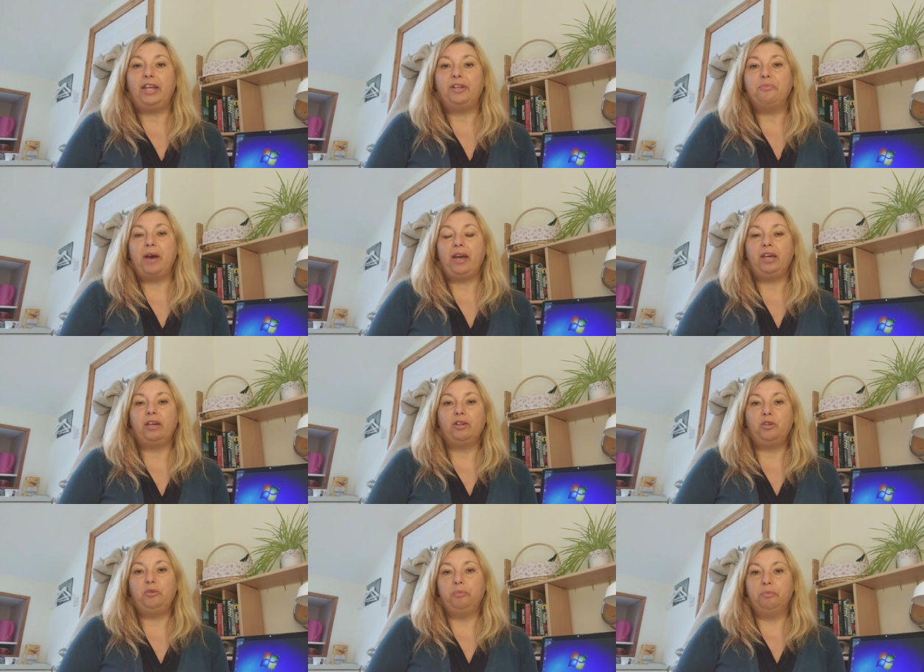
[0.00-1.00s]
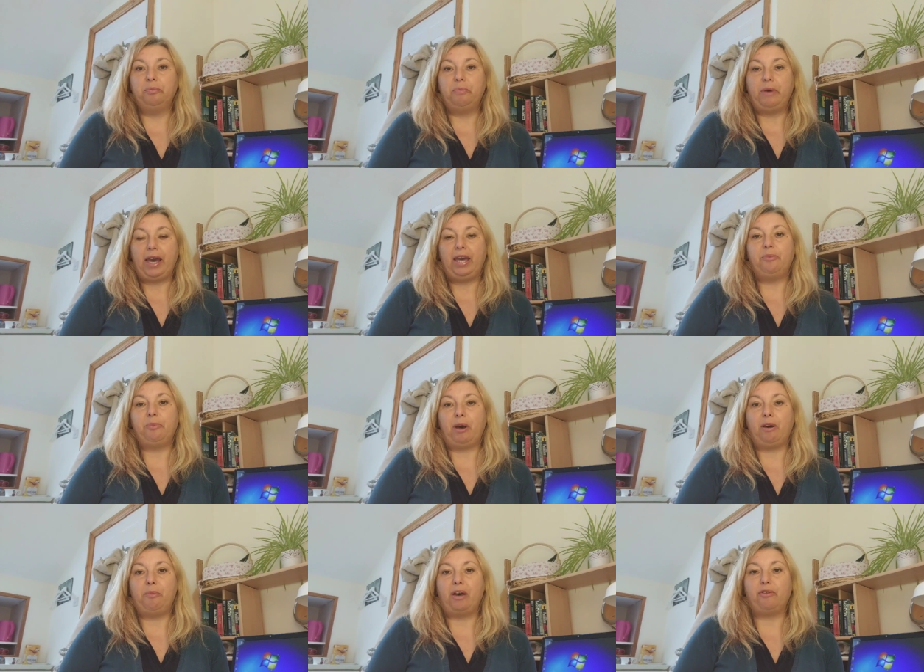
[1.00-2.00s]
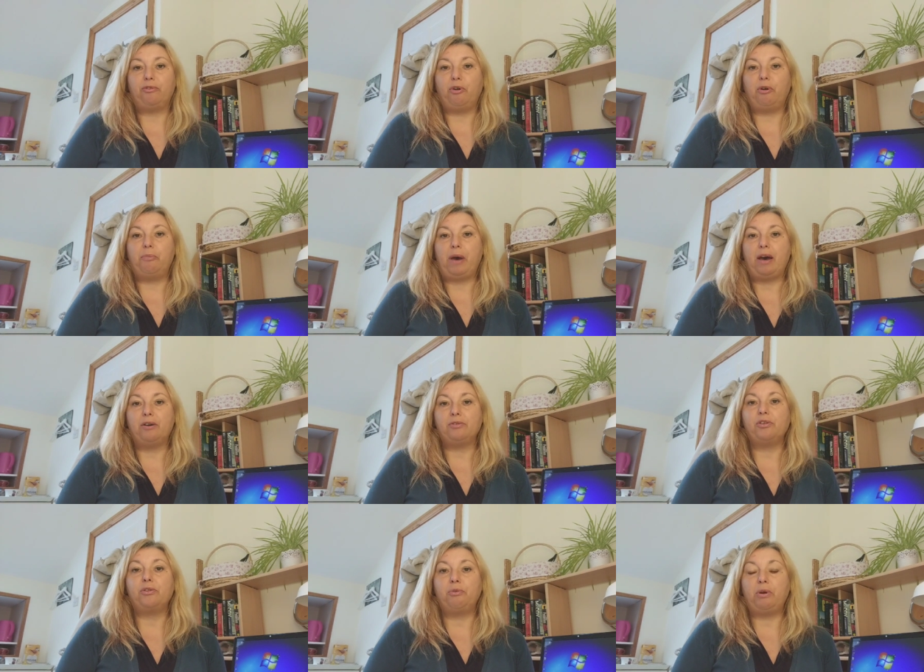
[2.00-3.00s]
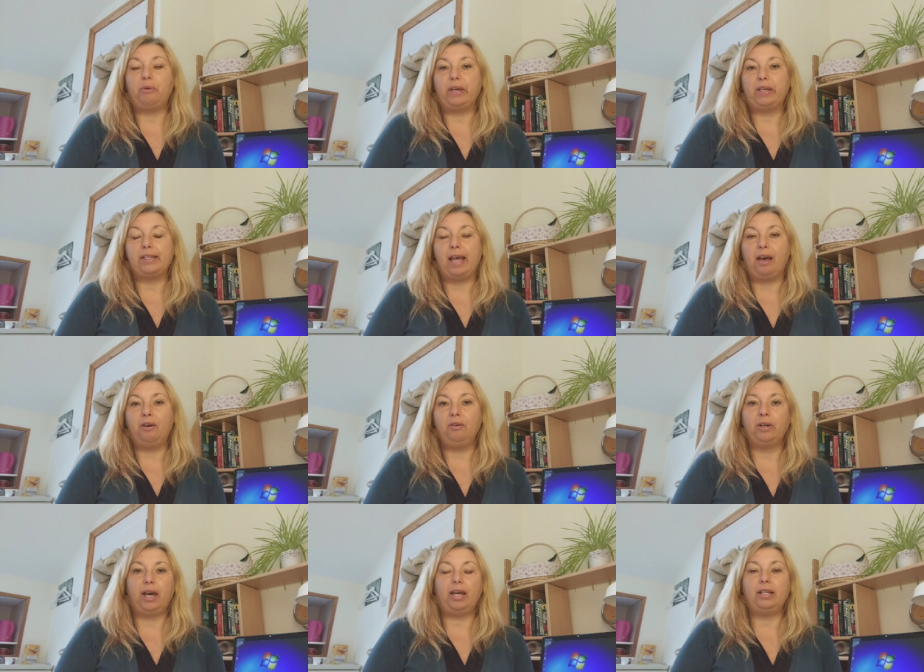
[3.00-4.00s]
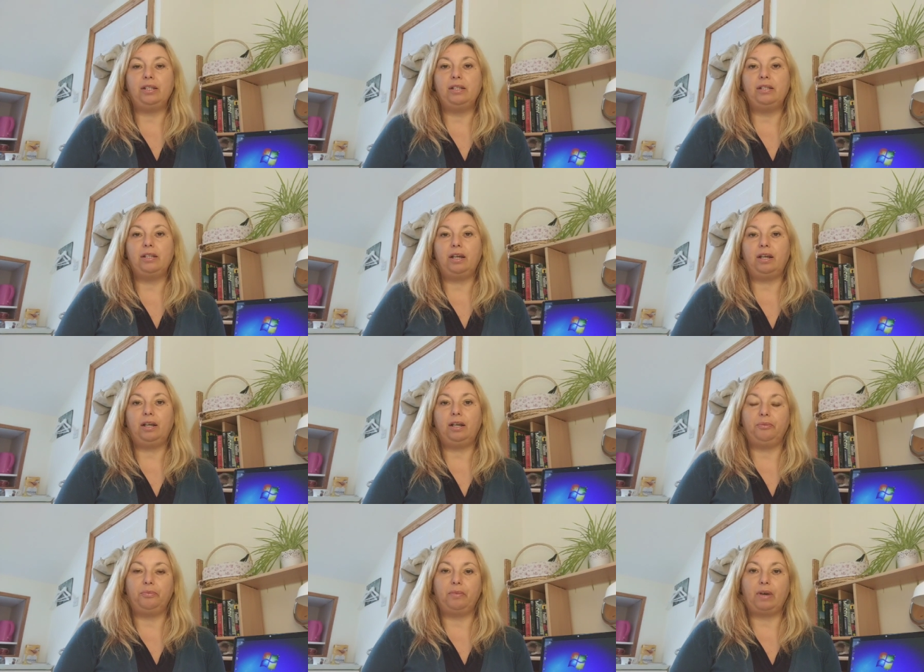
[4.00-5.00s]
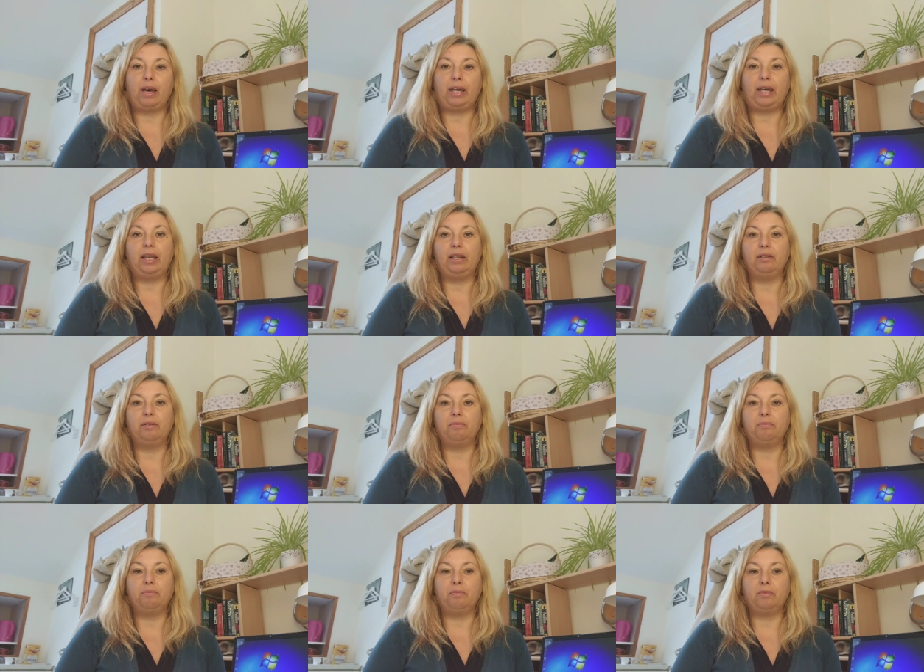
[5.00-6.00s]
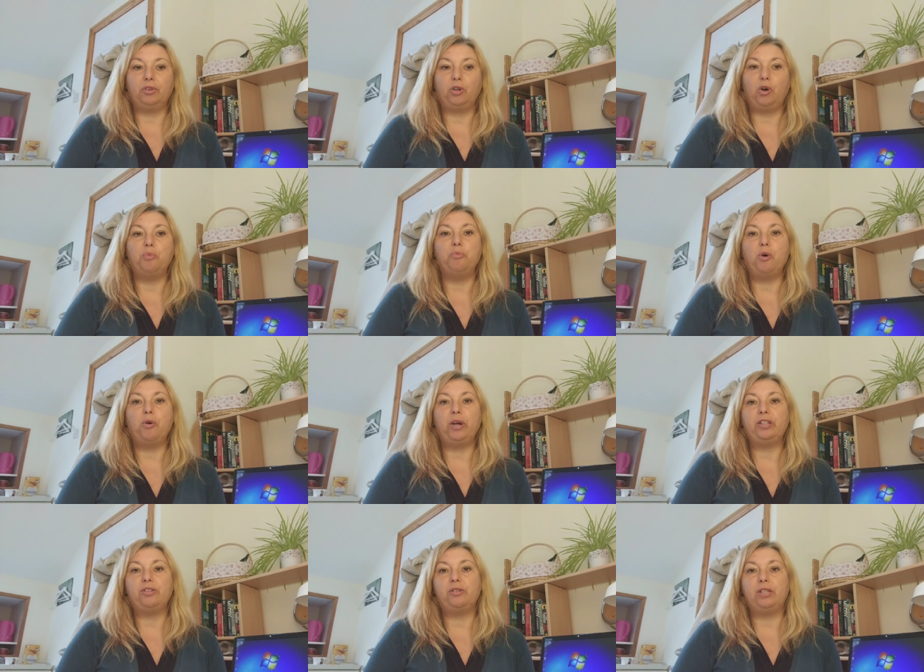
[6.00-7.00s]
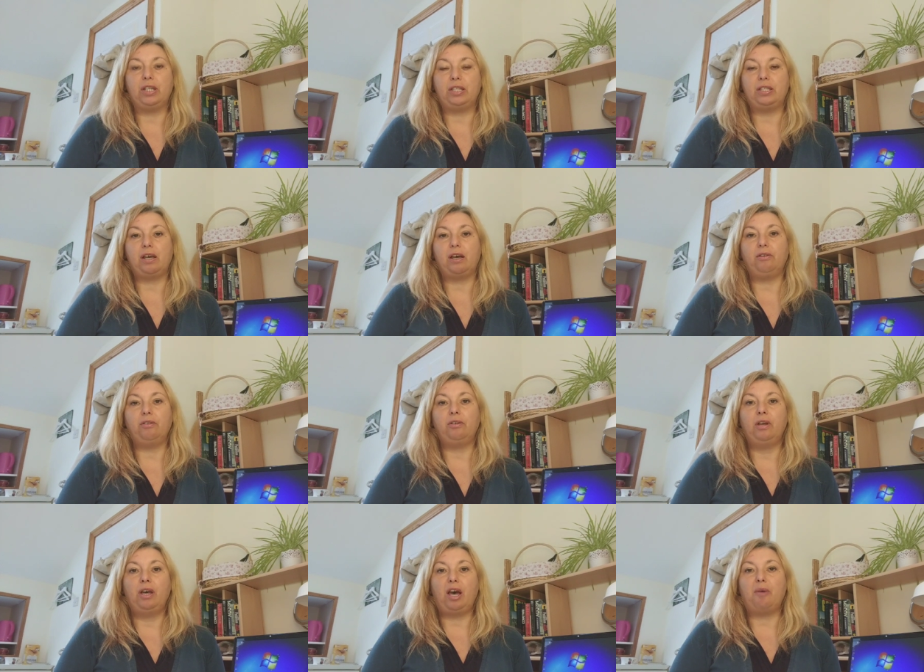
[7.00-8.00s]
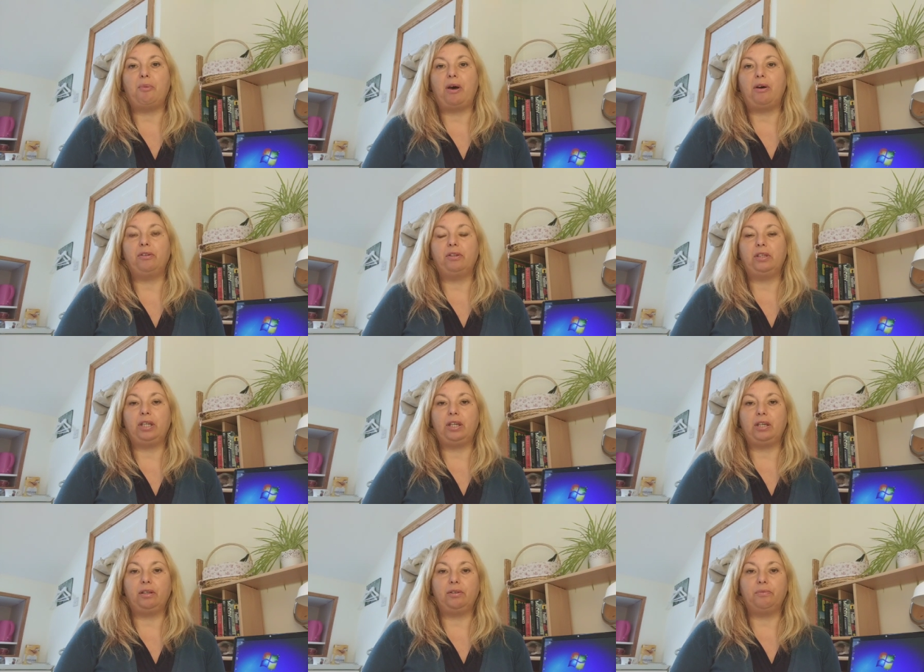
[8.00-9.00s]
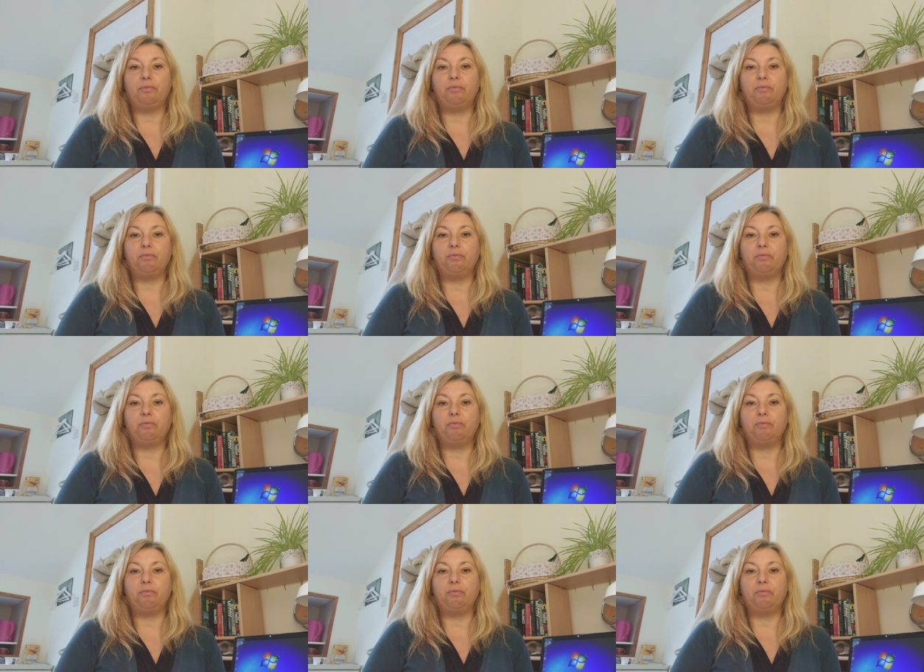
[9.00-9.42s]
had my Goop Bay power bank for about three weeks now and uh, I can go more into detail about the um,